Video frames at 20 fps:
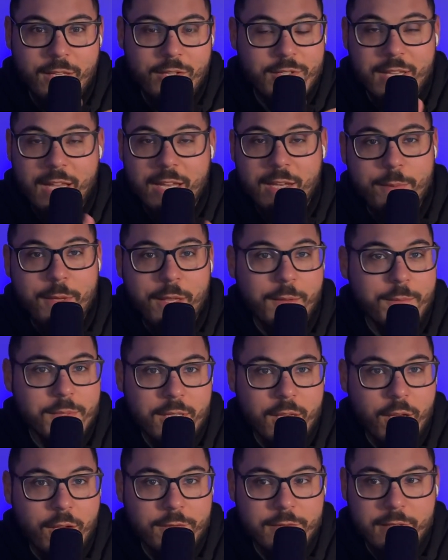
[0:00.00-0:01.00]
had to be
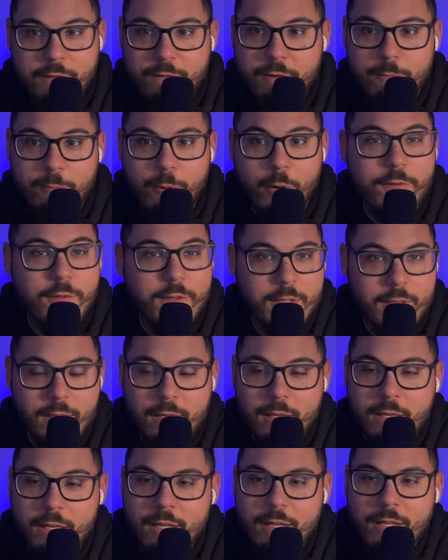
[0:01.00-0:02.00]
themselves. They fit
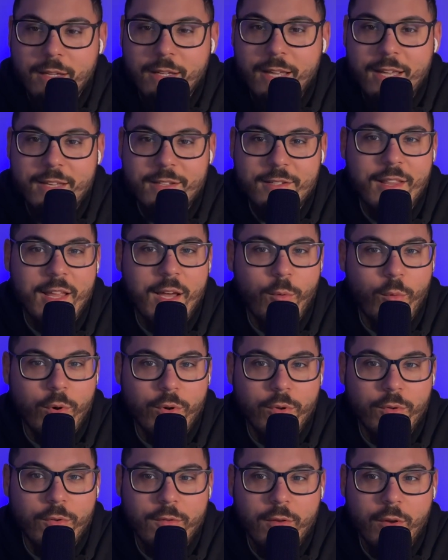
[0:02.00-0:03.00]
perfectly into that
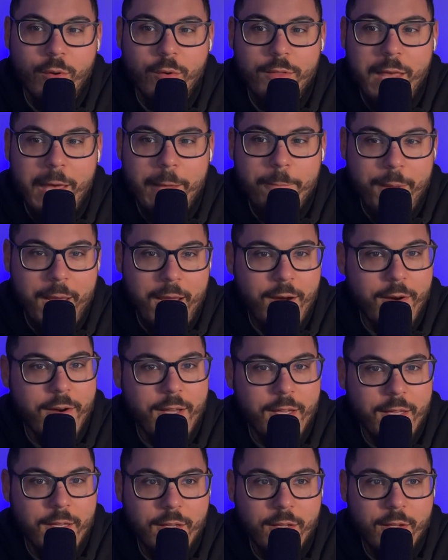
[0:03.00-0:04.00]
world. So that
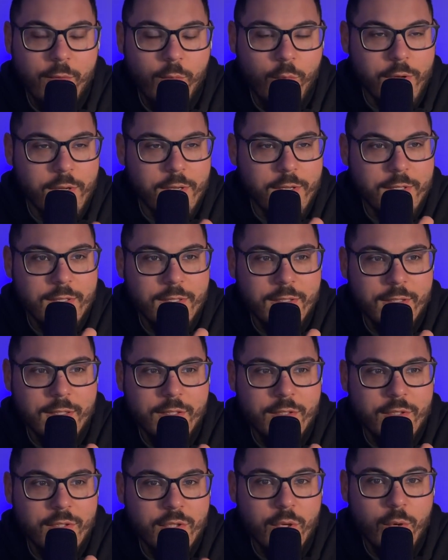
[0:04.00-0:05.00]
pairing was
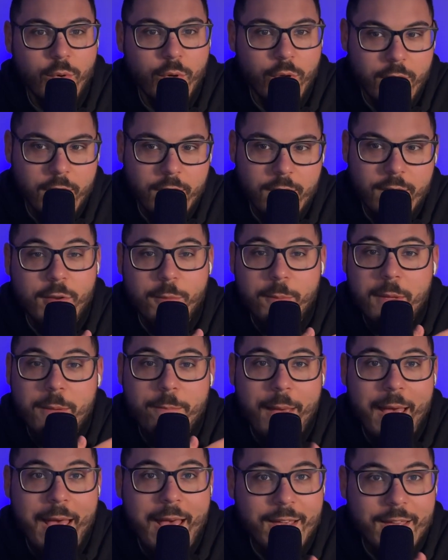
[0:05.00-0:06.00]
so good. Be
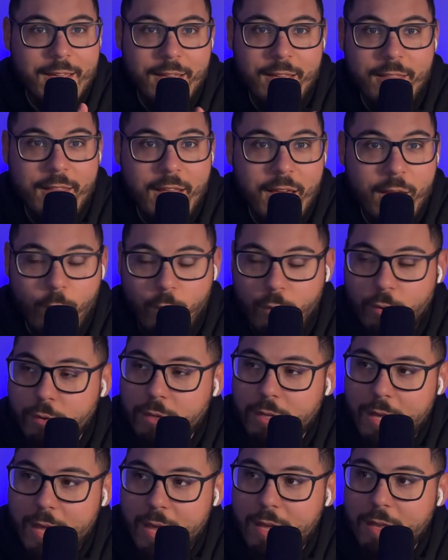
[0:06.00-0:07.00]
back in that world
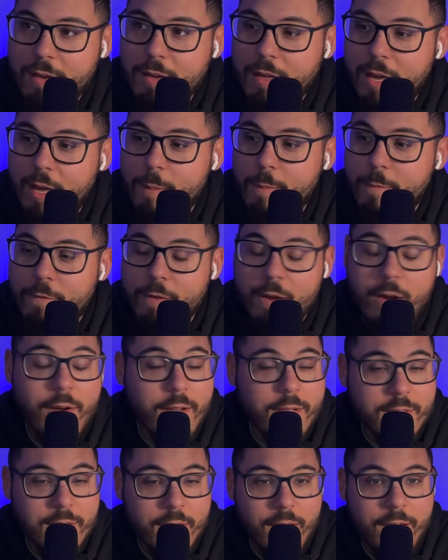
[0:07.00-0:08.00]
again. I'm very
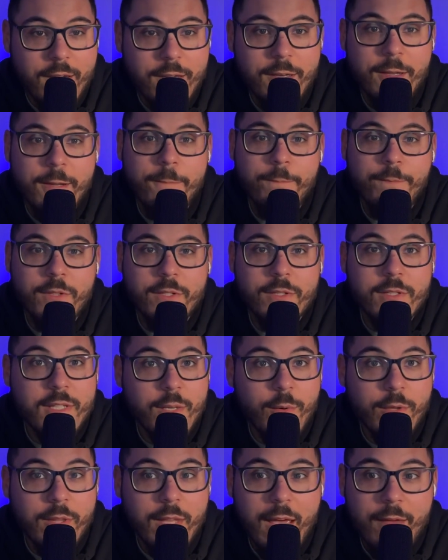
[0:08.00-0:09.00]
excited to
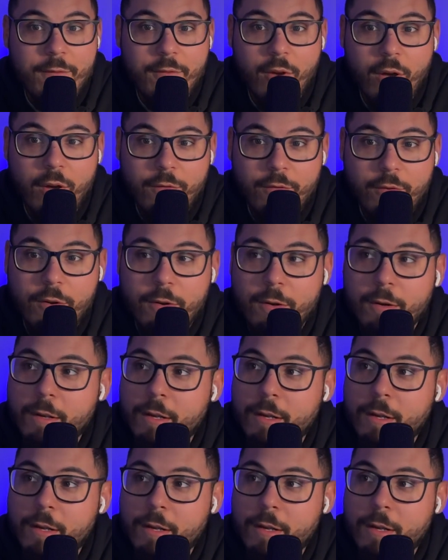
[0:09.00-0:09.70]
see what they have to offer.